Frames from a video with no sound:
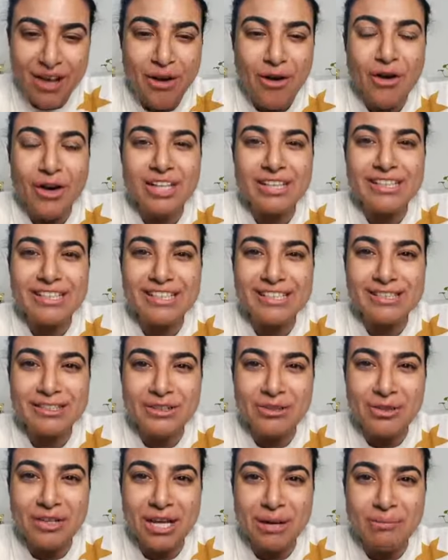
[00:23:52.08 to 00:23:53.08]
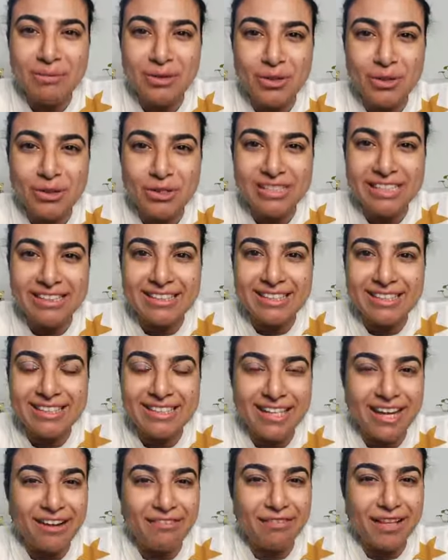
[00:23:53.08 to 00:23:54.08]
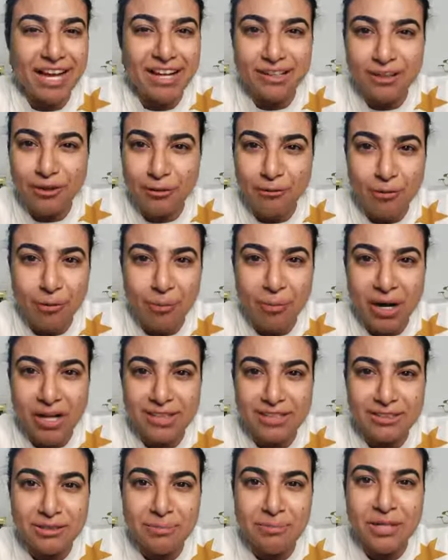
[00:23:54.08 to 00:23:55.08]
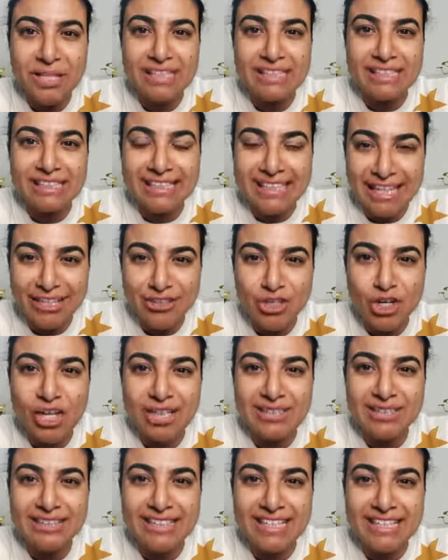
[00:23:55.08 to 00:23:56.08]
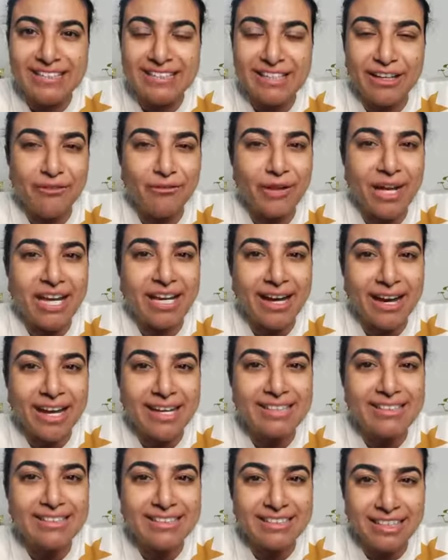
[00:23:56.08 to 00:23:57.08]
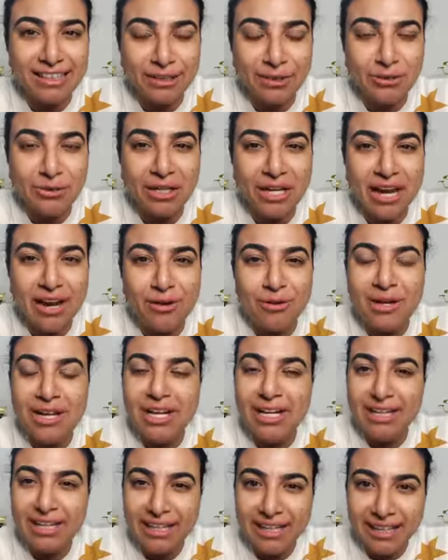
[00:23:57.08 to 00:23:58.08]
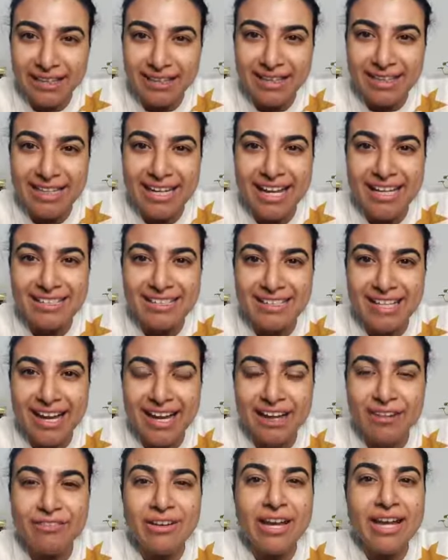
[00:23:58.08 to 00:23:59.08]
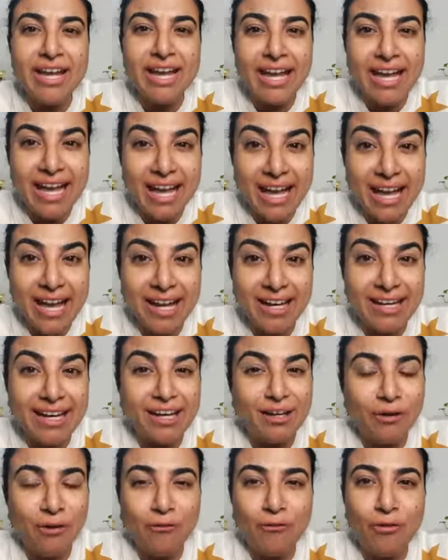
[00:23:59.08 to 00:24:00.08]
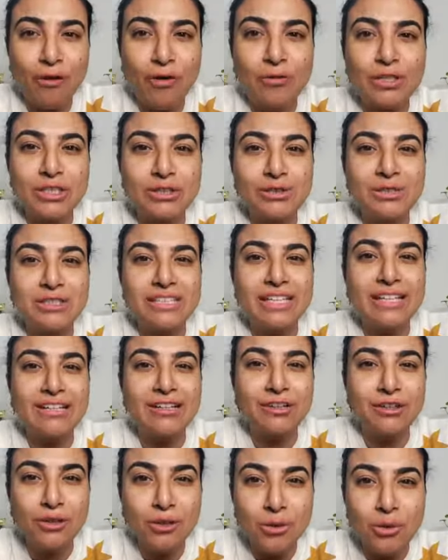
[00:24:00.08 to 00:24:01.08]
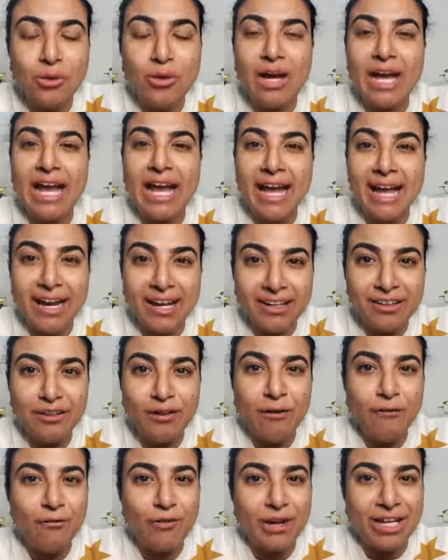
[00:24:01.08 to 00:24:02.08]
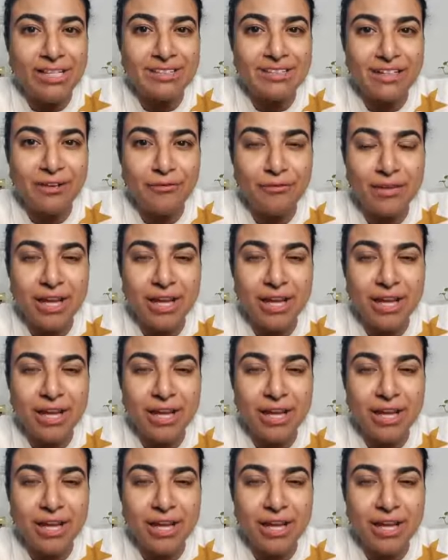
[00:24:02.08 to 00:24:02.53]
On this note, I'm closing this live. Thank you for participating. Take charge, stay safe. And I see you now in the next live. And I look forward to seeing you and your friends and